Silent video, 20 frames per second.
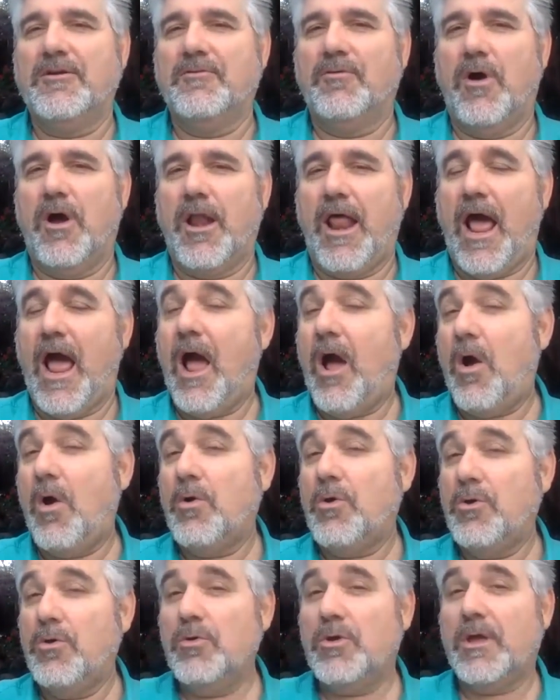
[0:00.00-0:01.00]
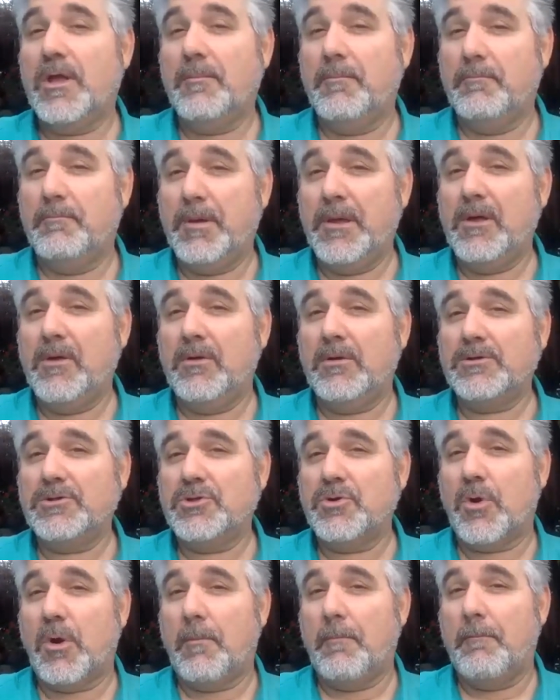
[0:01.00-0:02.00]
on how you can build
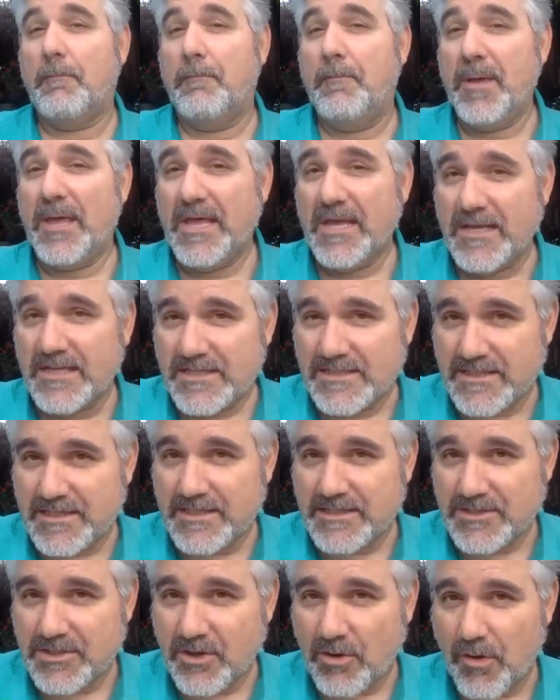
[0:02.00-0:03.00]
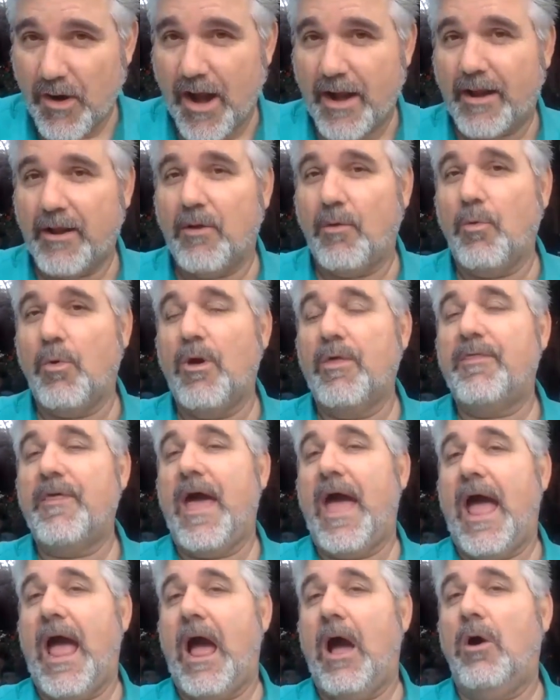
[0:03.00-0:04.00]
your business credit
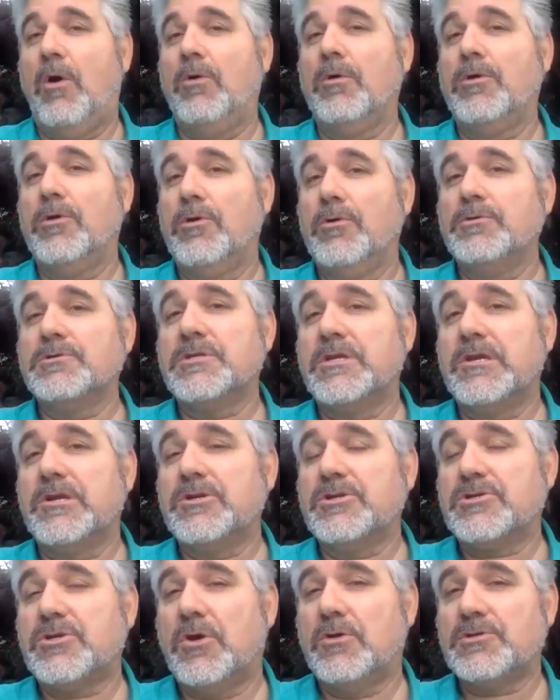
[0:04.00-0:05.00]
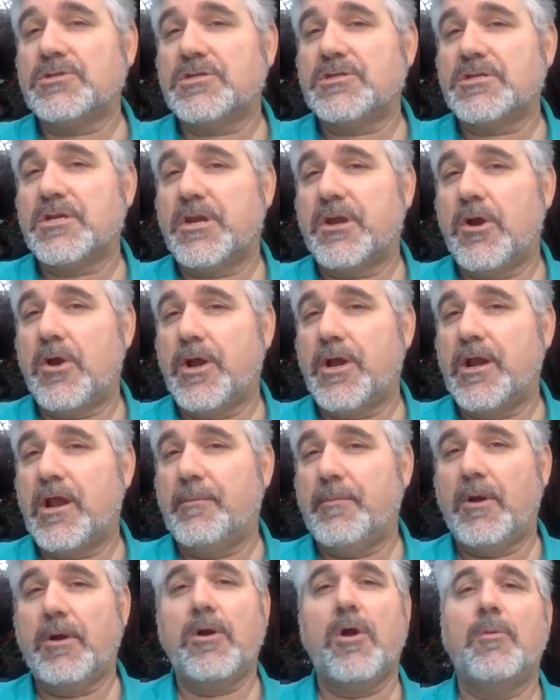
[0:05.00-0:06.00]
without using your social security
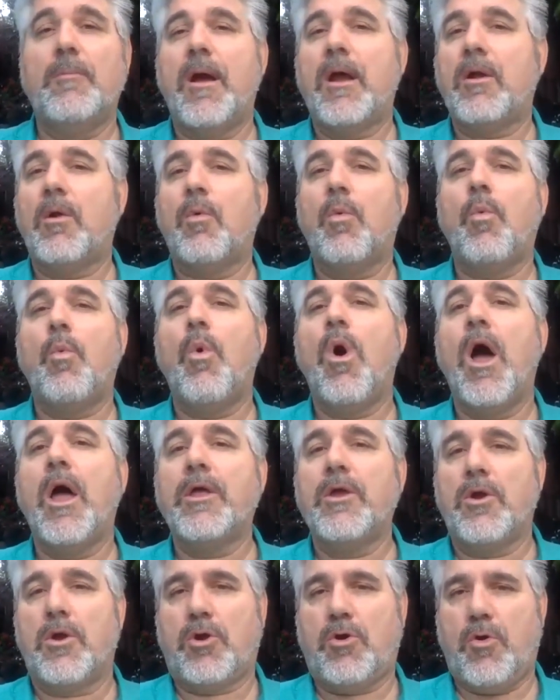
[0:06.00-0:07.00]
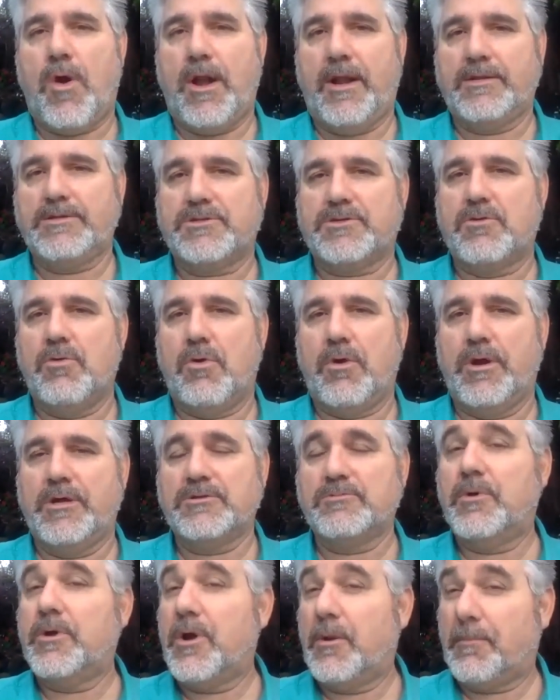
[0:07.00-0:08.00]
number, no matter what your credit score
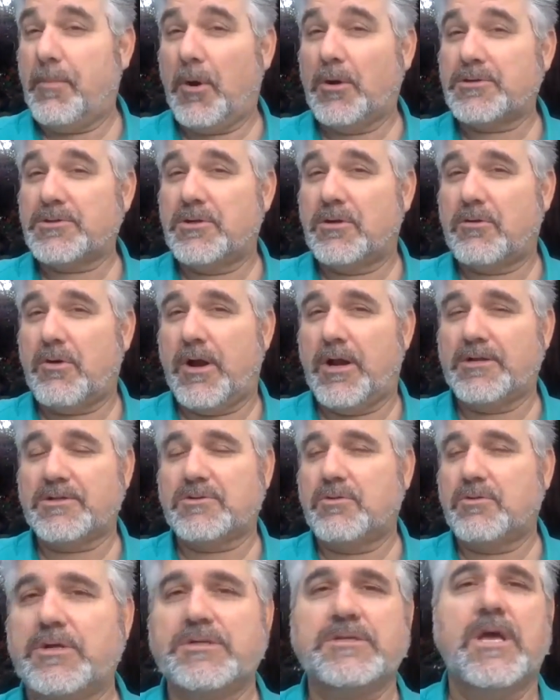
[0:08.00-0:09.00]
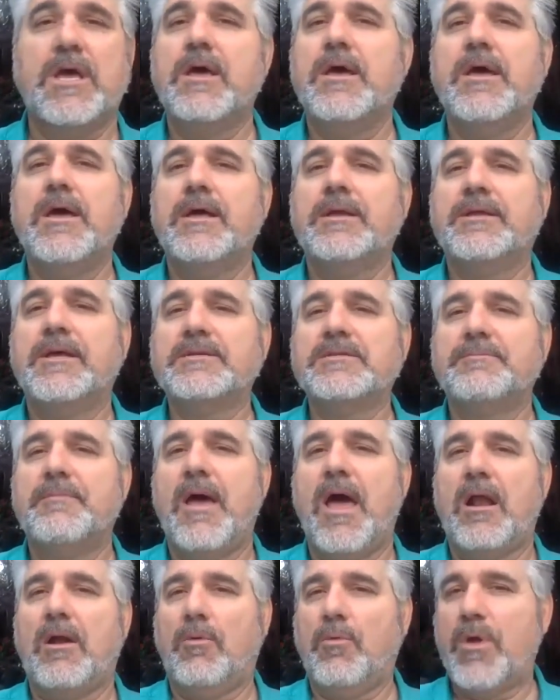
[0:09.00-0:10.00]
is, what your personal credit is. Doesn't
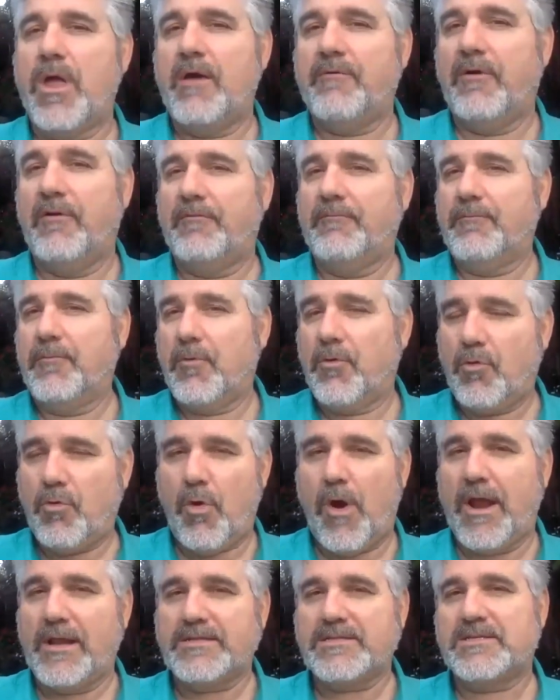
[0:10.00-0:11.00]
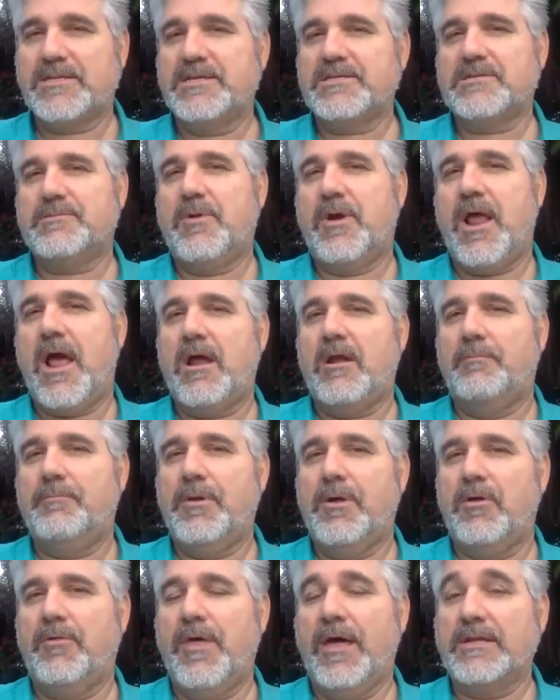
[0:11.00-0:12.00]
matter. We have a great system on how to
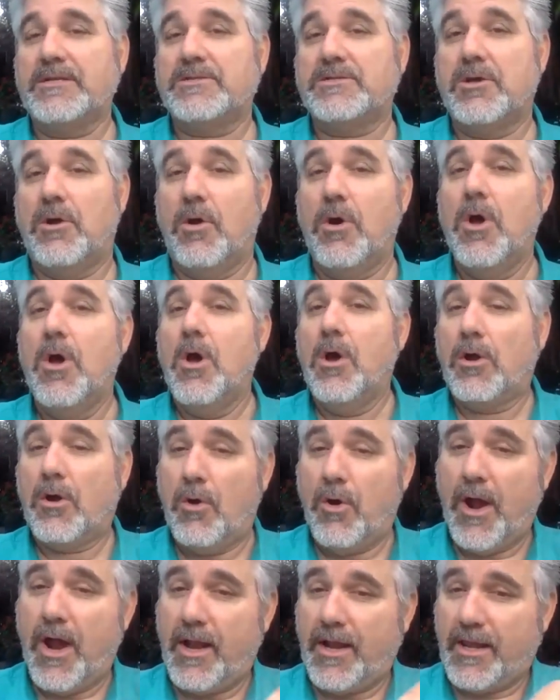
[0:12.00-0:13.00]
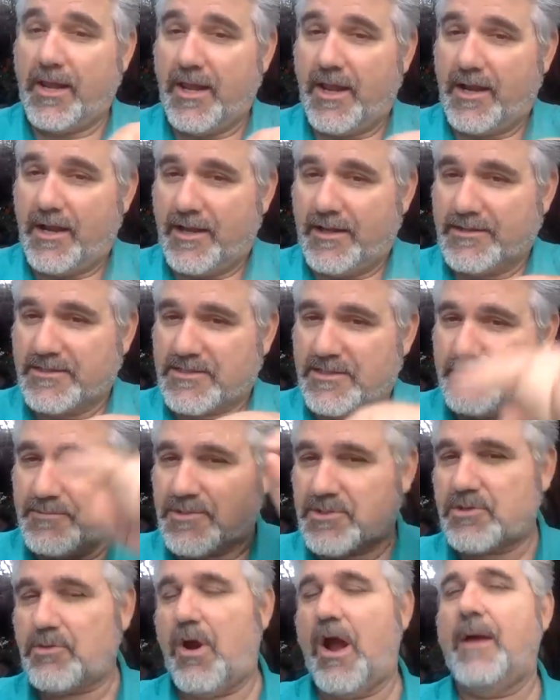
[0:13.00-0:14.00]
build that. So go ahead again and
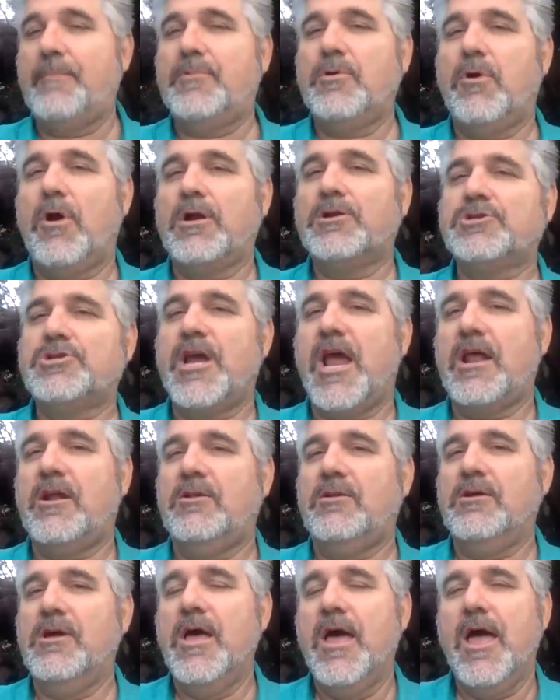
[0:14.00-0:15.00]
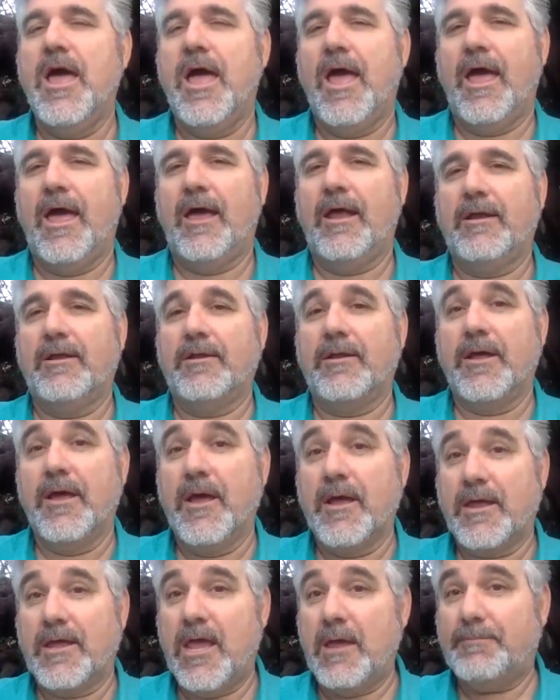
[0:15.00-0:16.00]
subscribe to our channel and
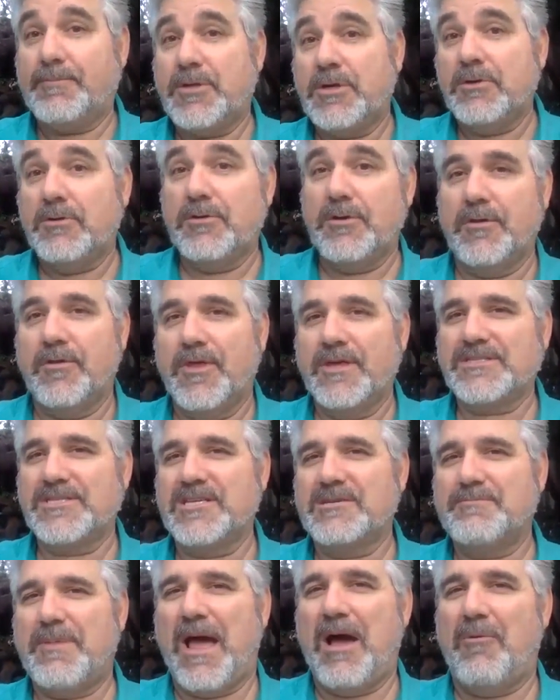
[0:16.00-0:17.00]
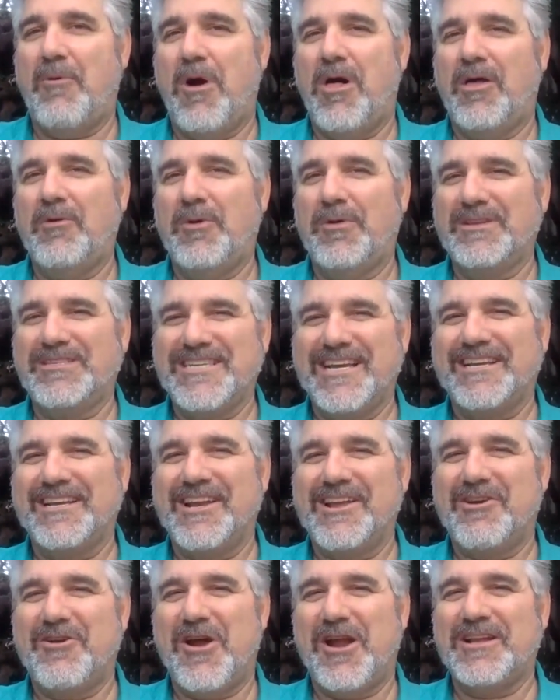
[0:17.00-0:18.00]
keep tuned. This is Pat Walley with
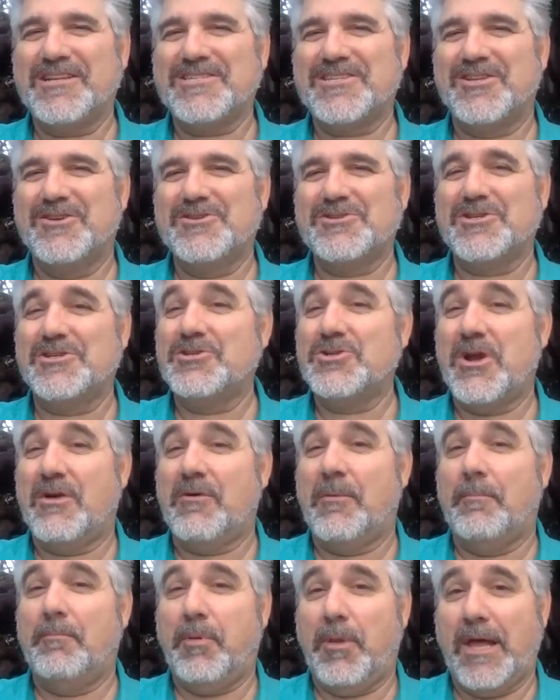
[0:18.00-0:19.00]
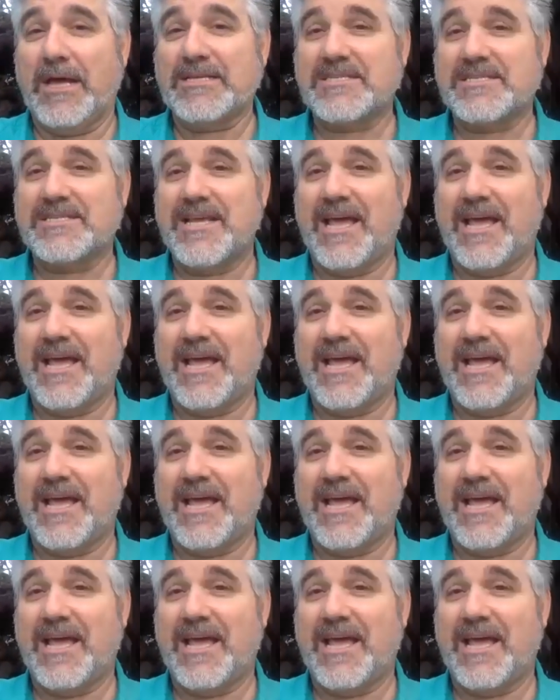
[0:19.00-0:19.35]
Dignity Credit Solutions. You have a blessed